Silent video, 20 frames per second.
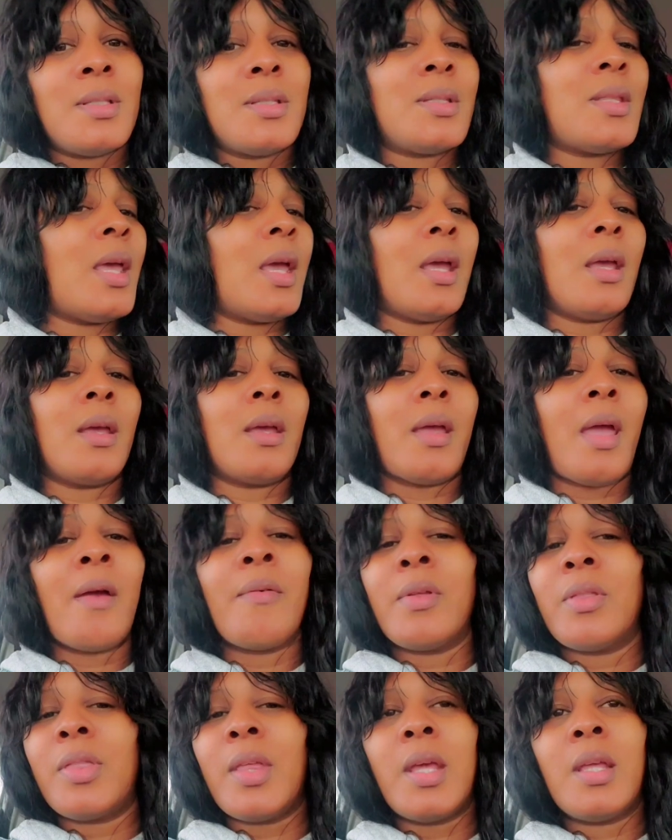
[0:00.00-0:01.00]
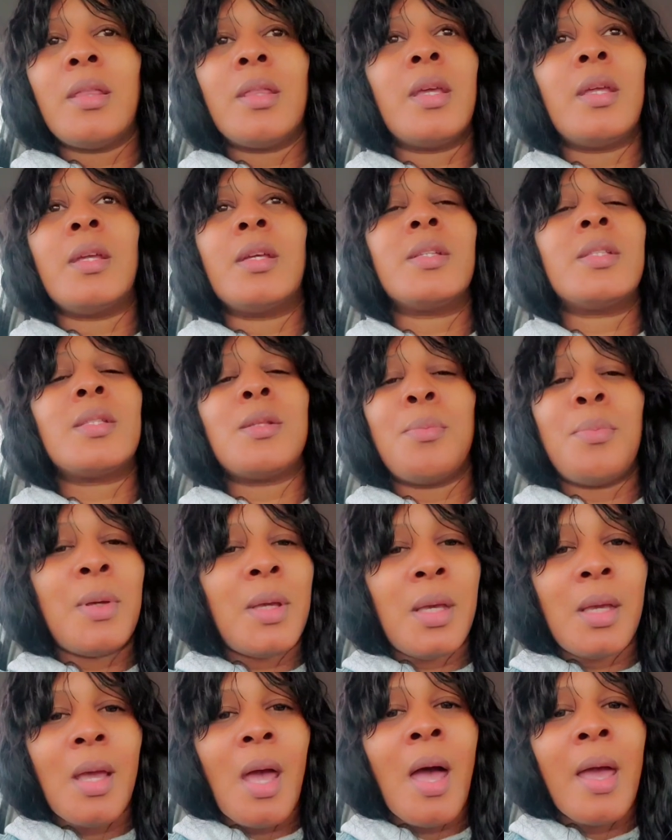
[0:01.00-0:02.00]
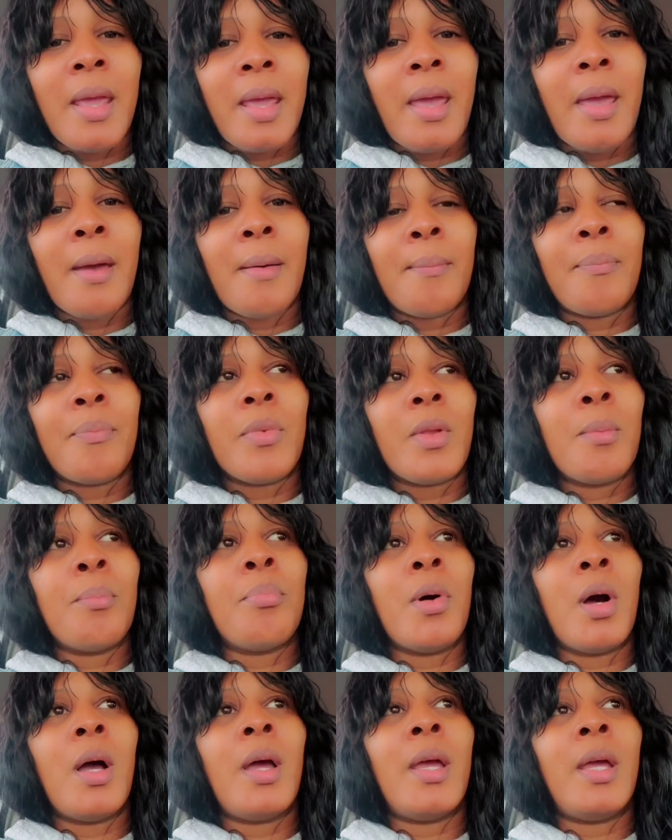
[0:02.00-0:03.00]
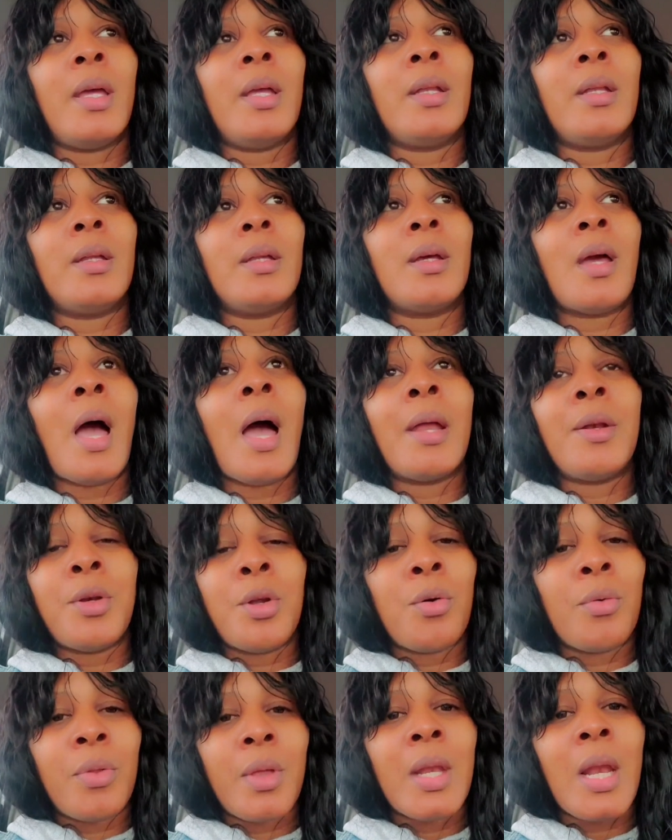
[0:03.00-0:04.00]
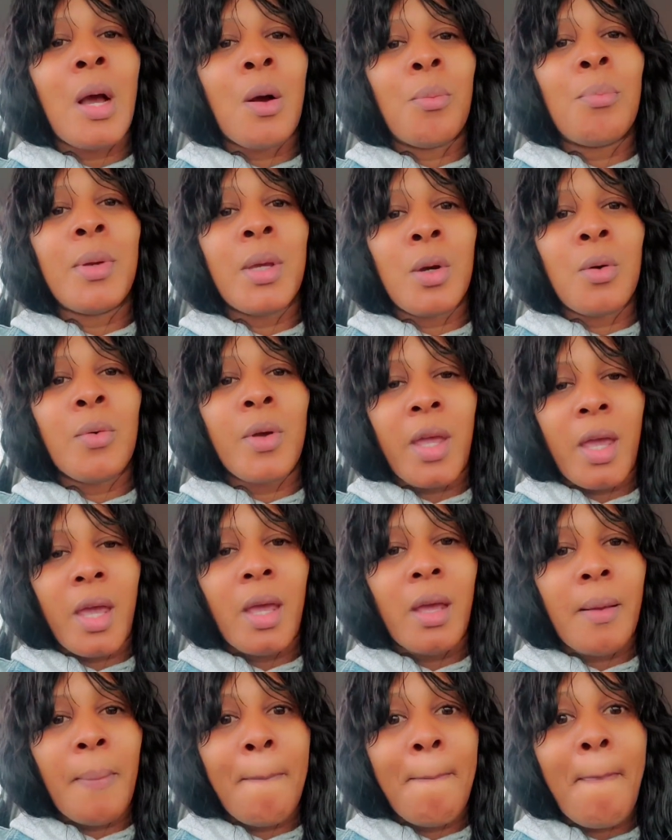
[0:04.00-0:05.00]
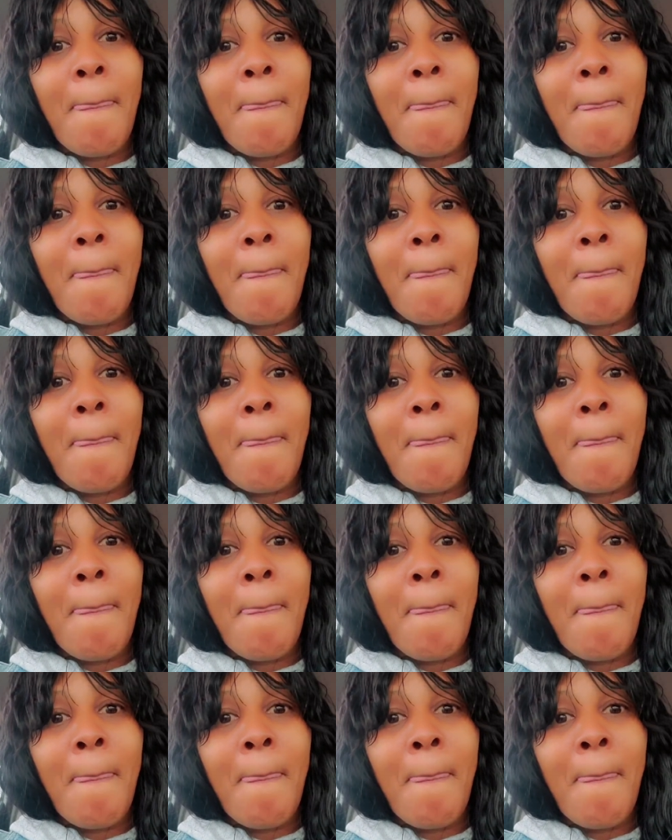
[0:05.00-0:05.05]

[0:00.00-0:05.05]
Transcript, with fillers: Thing. Everything there is to be, I am, but I know that I'll be okay.